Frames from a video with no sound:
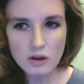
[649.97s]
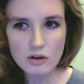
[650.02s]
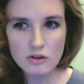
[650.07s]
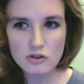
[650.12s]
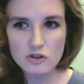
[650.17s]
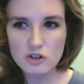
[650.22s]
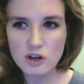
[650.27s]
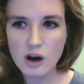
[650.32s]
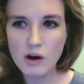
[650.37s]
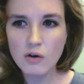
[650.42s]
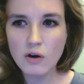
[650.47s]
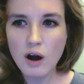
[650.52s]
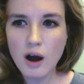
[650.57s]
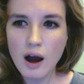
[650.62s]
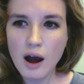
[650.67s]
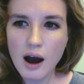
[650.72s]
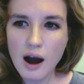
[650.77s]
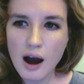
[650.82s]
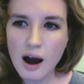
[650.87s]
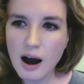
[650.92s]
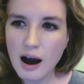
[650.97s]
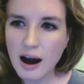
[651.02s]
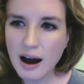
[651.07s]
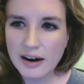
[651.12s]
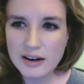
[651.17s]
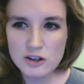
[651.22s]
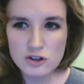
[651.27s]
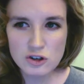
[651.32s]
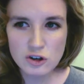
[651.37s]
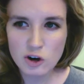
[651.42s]
So I
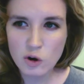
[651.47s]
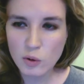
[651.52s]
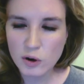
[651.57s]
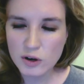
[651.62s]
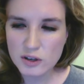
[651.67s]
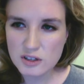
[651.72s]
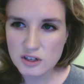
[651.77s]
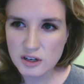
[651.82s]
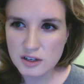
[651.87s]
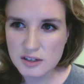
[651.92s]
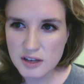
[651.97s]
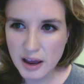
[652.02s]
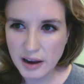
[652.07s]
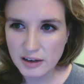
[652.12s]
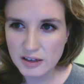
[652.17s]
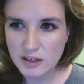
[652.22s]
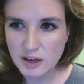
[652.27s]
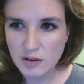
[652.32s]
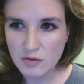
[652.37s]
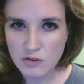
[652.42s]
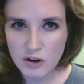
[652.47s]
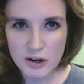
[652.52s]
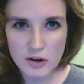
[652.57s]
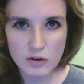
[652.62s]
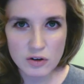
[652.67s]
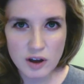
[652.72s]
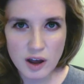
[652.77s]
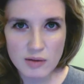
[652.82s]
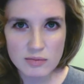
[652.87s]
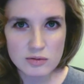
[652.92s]
just don't know what it's going to take to get video
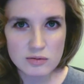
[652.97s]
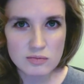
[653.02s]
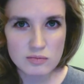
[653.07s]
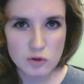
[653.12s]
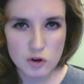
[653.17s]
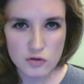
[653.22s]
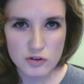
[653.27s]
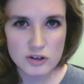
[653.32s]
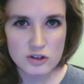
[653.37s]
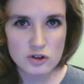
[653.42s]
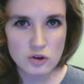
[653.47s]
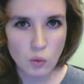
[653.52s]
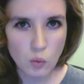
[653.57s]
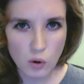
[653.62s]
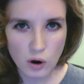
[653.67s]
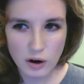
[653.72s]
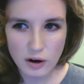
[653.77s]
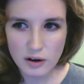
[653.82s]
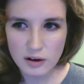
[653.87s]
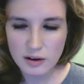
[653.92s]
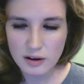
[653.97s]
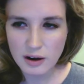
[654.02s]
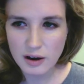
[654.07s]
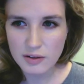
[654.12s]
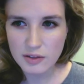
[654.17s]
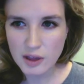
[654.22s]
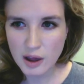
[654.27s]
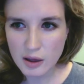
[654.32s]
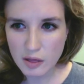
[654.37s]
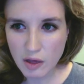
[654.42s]
game movies to work.
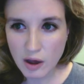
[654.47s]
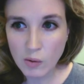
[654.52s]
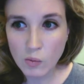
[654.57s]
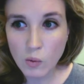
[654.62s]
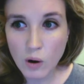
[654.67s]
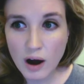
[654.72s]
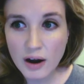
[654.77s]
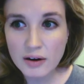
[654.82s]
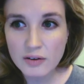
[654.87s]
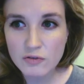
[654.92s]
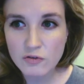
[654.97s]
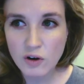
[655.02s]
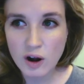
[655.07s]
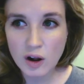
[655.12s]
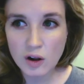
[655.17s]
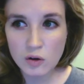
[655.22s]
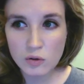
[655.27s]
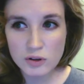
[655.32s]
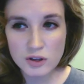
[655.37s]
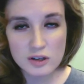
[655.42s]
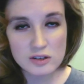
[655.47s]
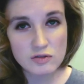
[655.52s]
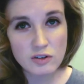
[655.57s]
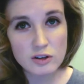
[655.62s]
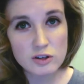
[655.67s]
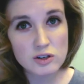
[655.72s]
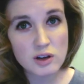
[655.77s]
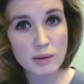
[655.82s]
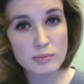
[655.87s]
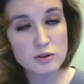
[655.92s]
They want to follow in the
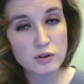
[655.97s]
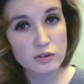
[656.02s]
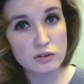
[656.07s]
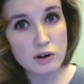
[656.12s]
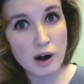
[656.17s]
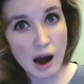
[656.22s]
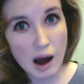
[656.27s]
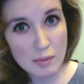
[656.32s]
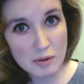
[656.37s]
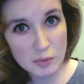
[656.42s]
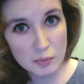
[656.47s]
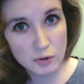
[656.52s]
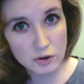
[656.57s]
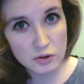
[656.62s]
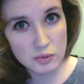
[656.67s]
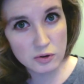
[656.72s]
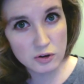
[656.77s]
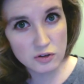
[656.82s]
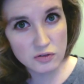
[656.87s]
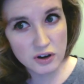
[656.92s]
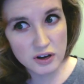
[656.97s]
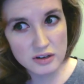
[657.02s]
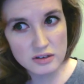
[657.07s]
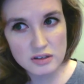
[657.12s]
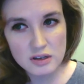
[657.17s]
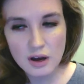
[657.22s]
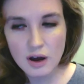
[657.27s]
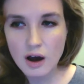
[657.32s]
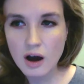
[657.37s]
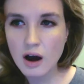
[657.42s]
footsteps of comic book movies,
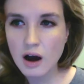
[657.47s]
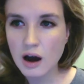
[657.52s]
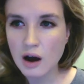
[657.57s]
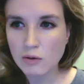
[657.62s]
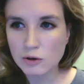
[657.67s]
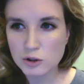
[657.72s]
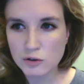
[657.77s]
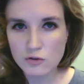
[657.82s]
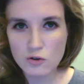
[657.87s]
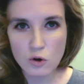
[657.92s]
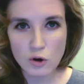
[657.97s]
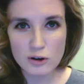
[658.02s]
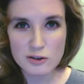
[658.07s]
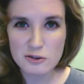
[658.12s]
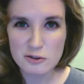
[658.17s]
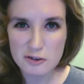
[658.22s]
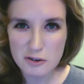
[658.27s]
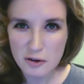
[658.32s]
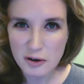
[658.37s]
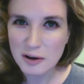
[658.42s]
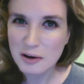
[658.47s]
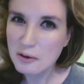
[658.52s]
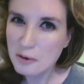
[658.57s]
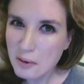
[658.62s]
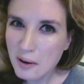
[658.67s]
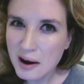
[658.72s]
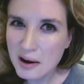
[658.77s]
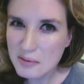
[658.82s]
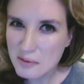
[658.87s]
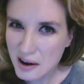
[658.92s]
which of course are doing
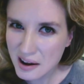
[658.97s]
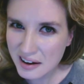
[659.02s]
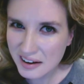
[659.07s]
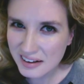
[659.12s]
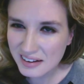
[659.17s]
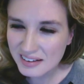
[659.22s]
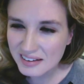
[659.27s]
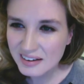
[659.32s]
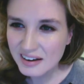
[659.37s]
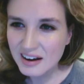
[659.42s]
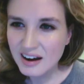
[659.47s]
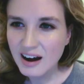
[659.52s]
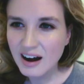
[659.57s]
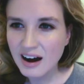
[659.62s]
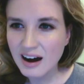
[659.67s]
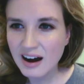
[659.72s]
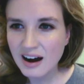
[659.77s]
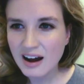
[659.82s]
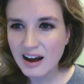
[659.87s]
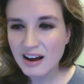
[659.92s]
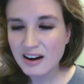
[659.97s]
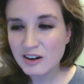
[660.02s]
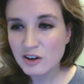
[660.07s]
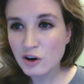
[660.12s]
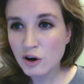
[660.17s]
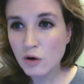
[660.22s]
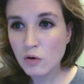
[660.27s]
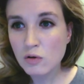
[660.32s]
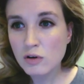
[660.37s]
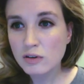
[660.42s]
quite well. And you
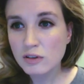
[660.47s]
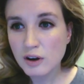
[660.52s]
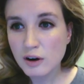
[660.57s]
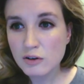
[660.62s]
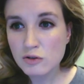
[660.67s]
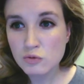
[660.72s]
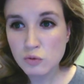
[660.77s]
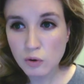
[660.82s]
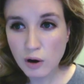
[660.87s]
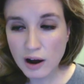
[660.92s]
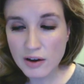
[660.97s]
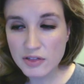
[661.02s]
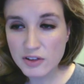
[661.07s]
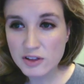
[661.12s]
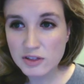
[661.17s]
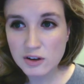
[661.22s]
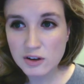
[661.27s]
know, I think